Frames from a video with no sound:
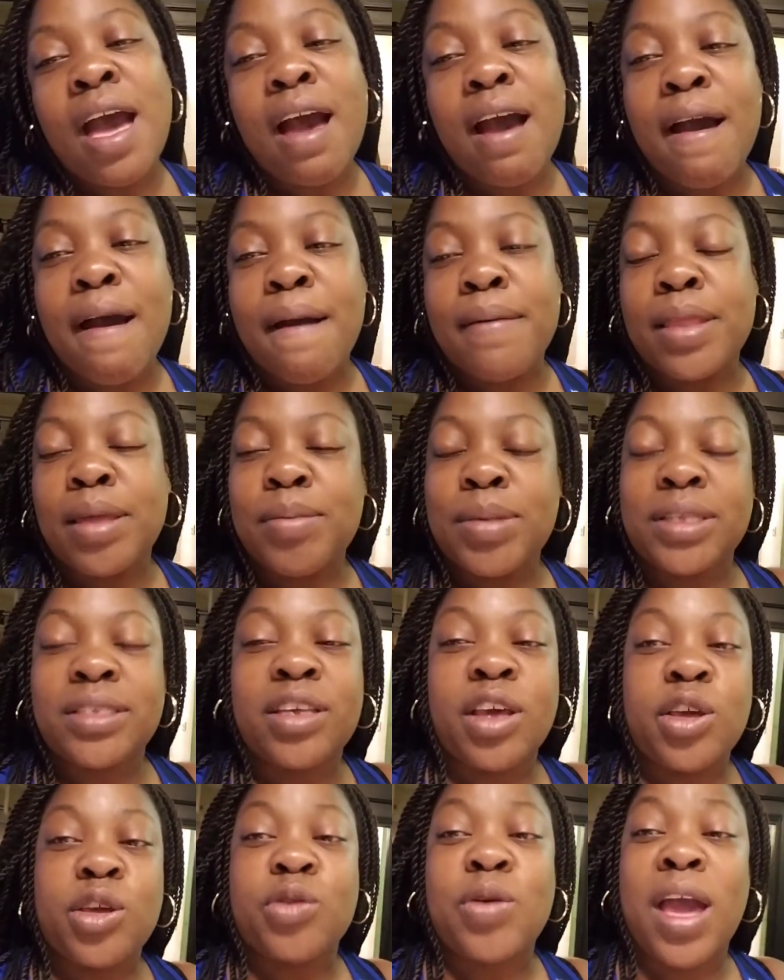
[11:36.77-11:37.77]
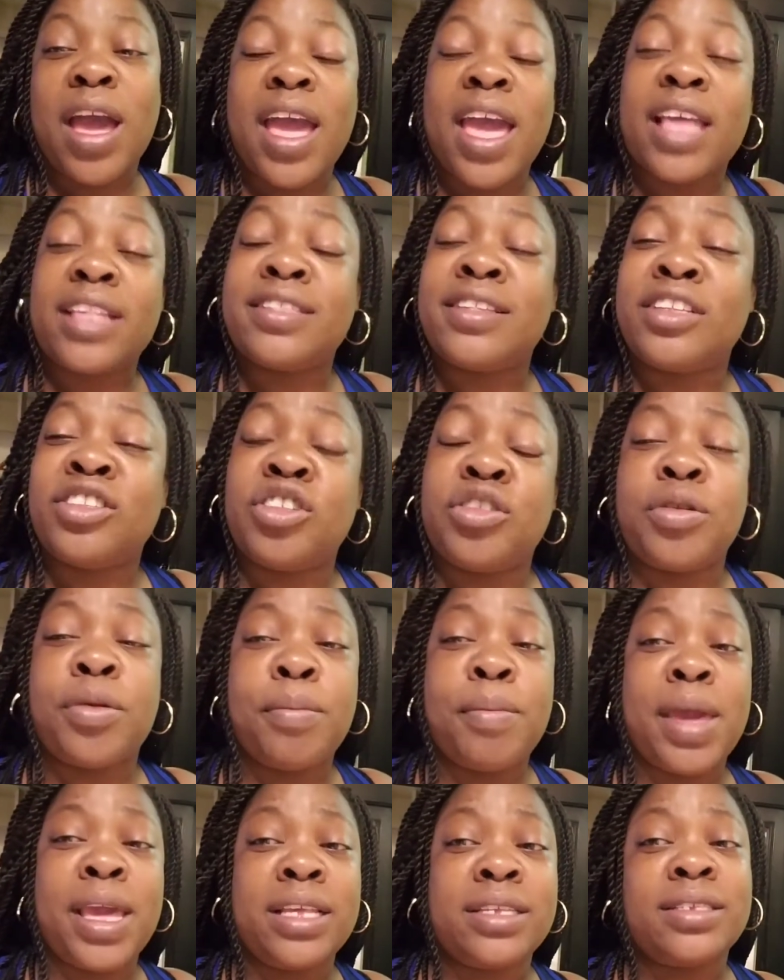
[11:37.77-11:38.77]
Um, let me tell you, I had such an
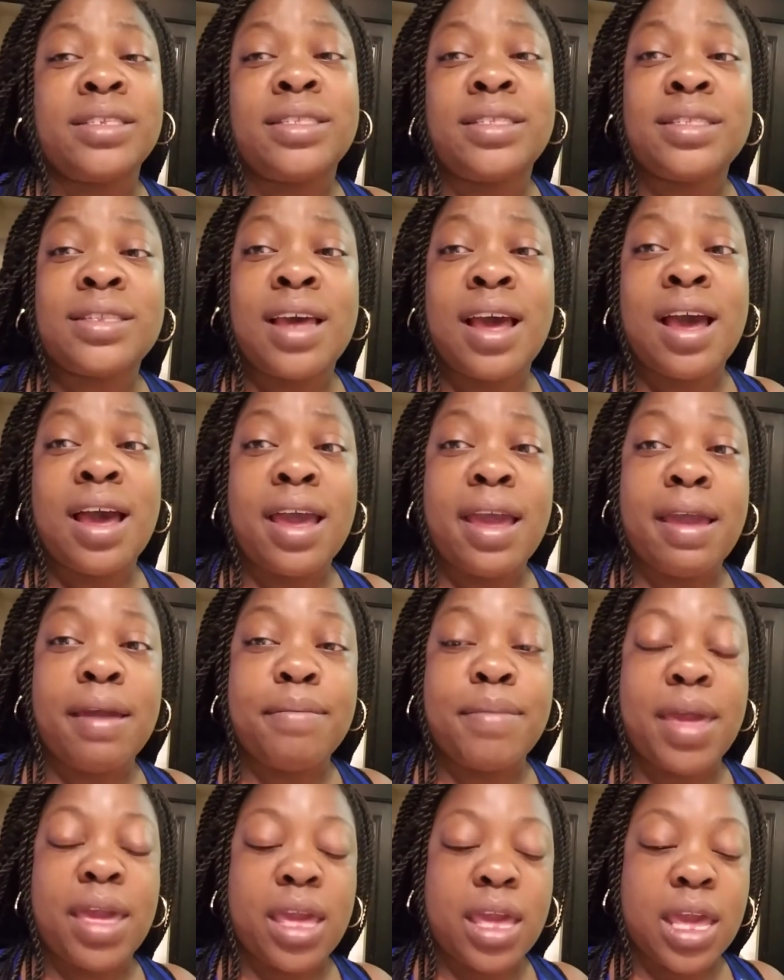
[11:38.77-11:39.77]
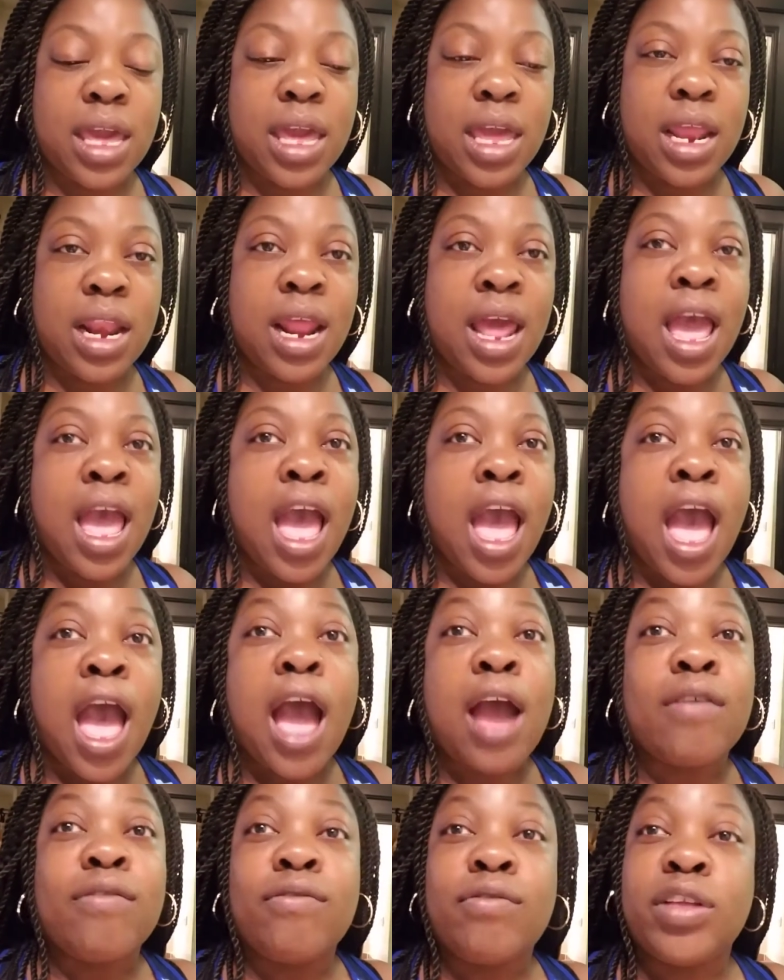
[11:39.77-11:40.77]
amazing time, and
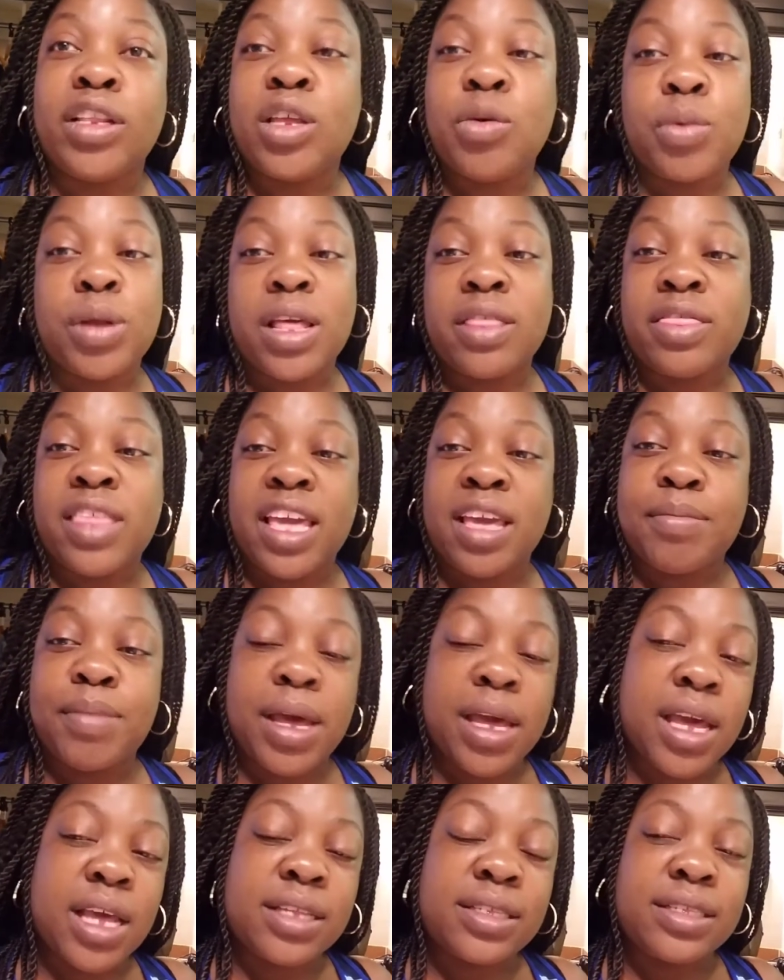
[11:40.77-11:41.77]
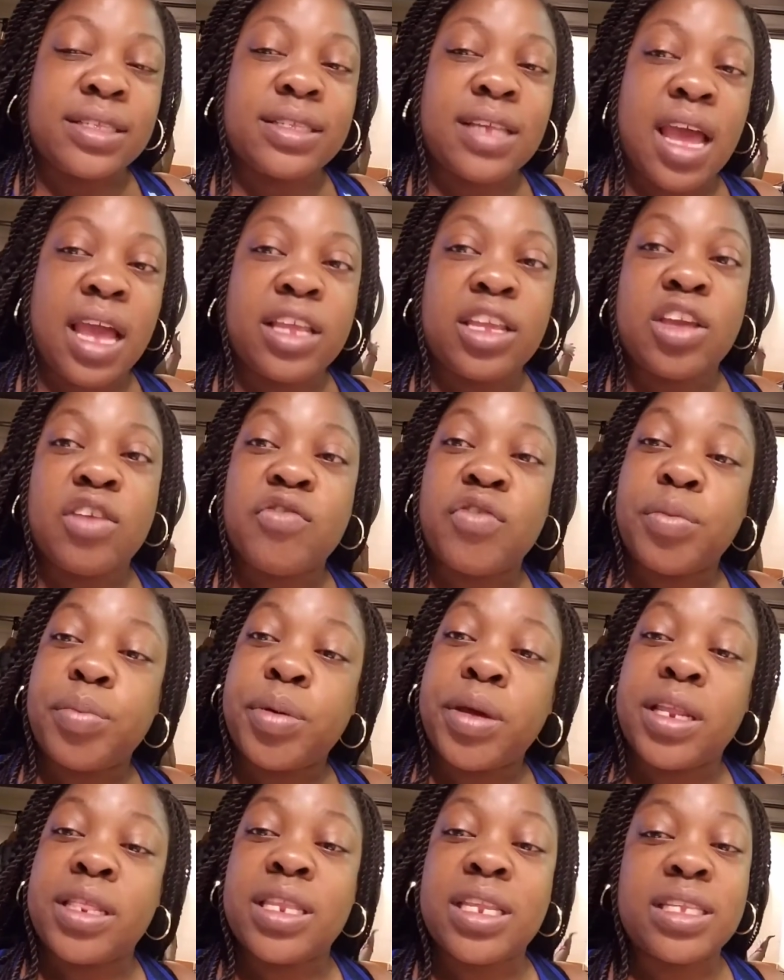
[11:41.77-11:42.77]
I really want to thank my cousin Tanya for
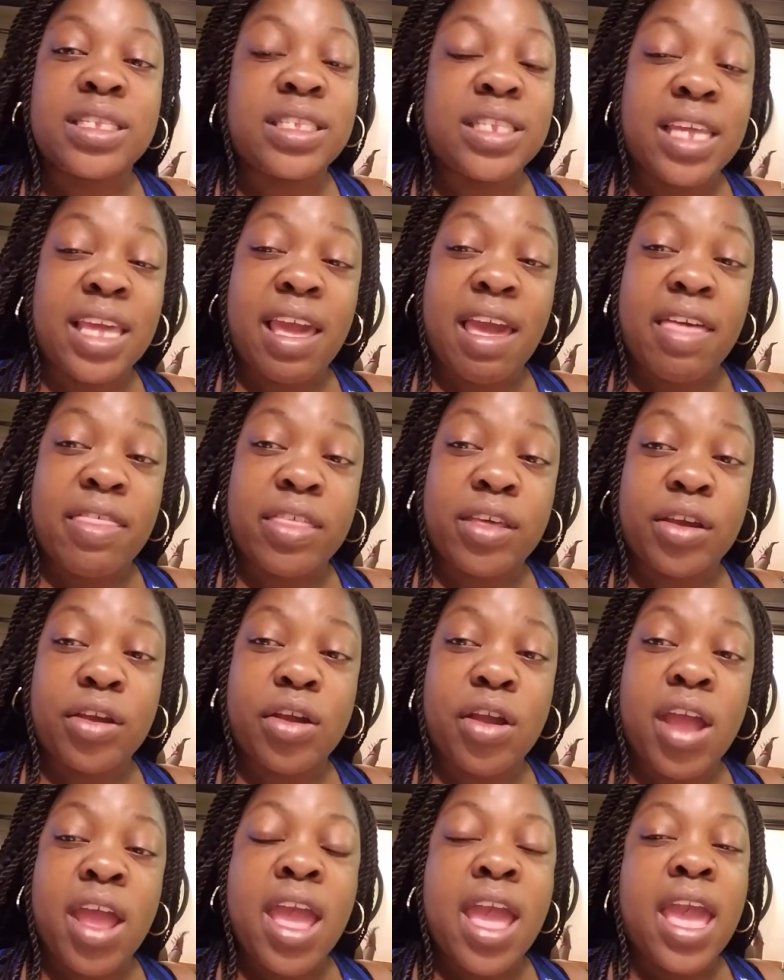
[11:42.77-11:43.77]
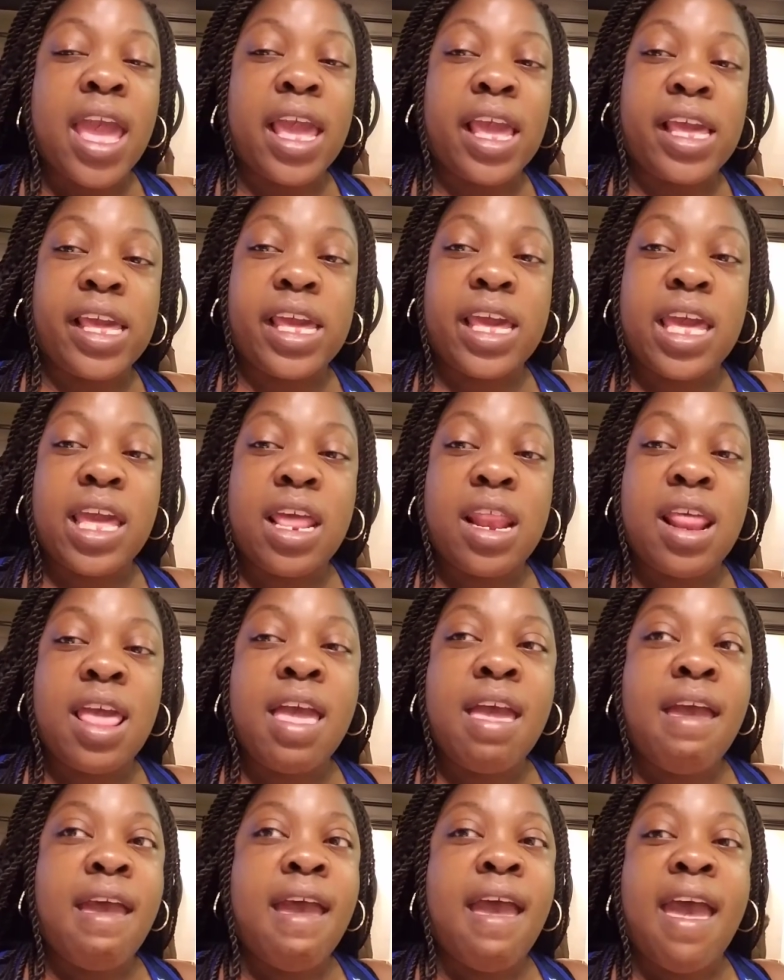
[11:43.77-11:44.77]
putting this together and
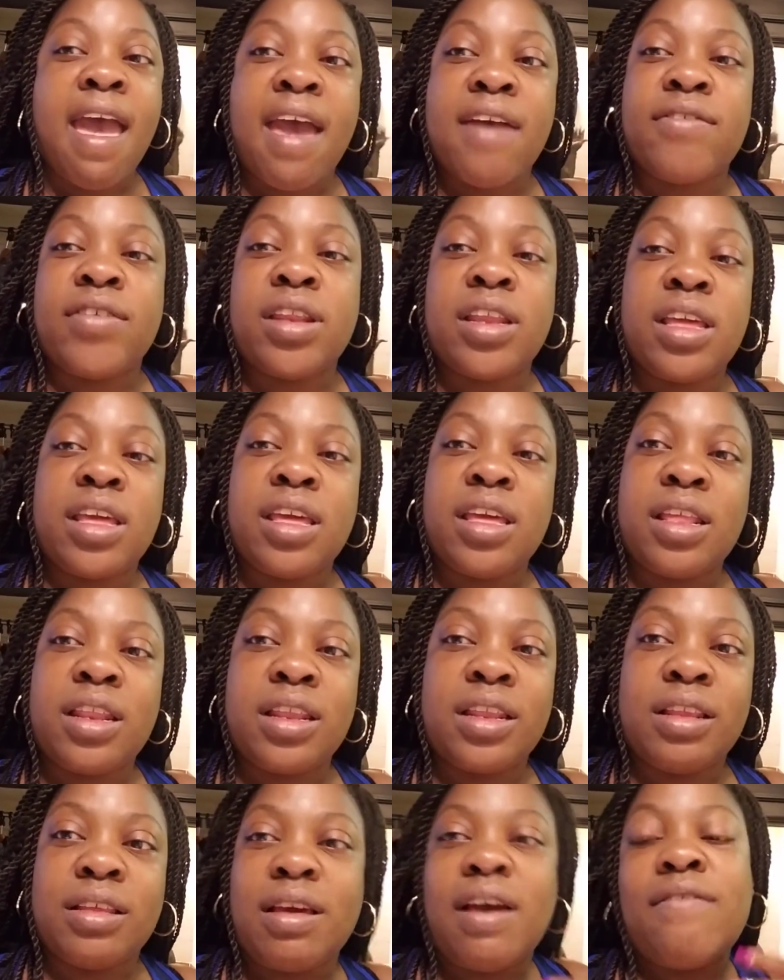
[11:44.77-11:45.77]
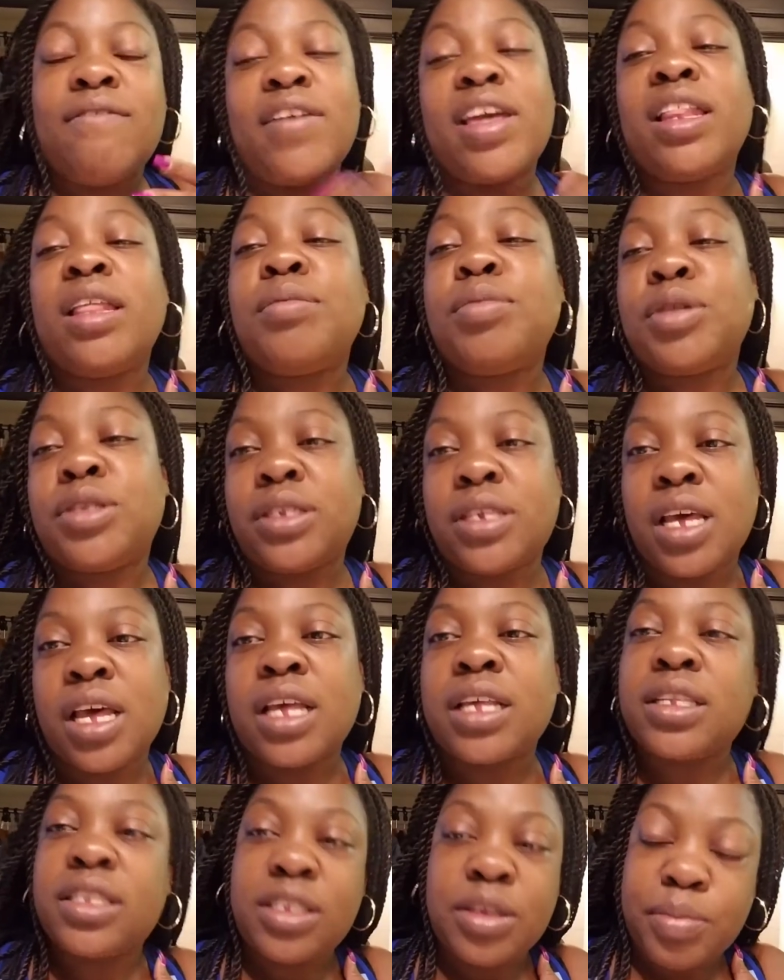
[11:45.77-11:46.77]
having it available to
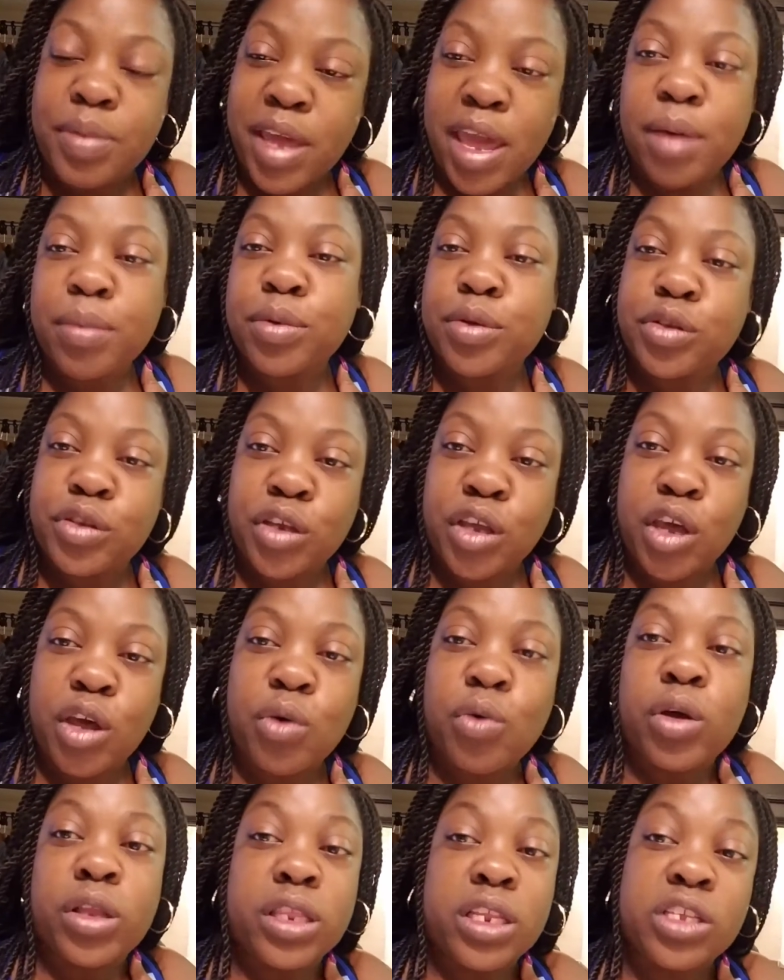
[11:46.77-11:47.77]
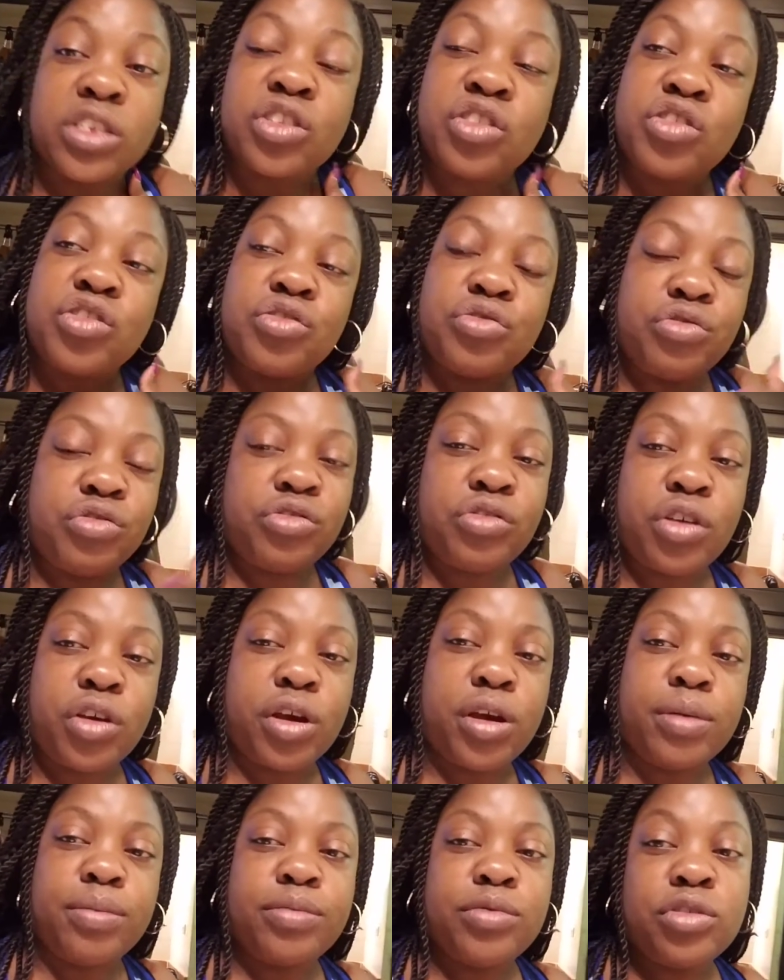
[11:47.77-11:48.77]
us to be able to go on this
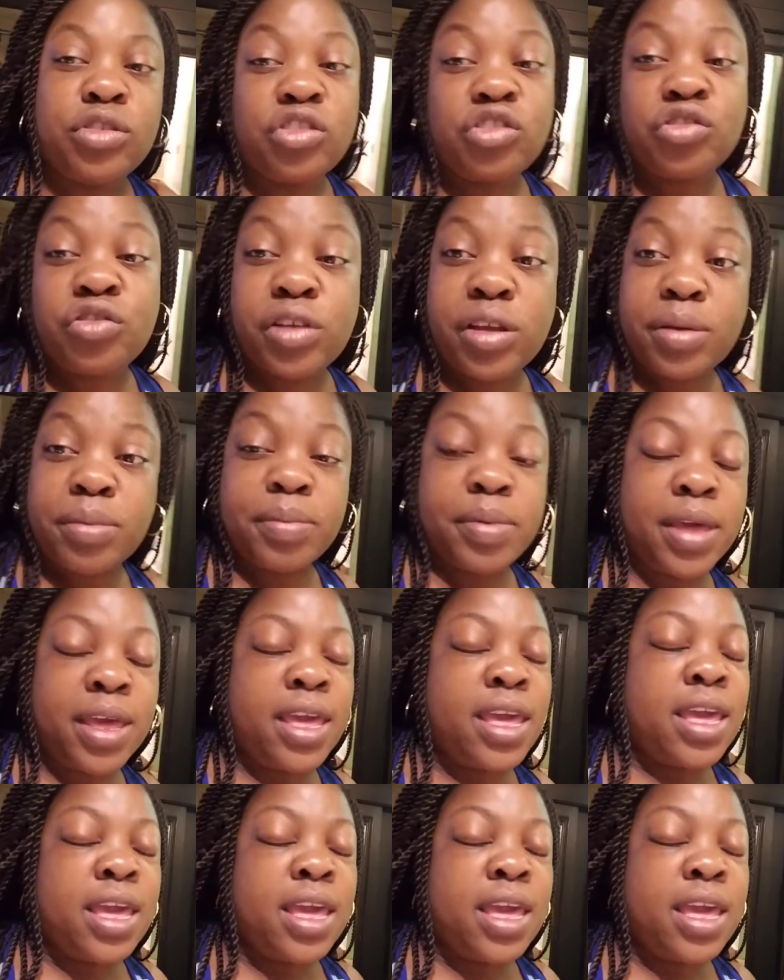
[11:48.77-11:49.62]
um, trip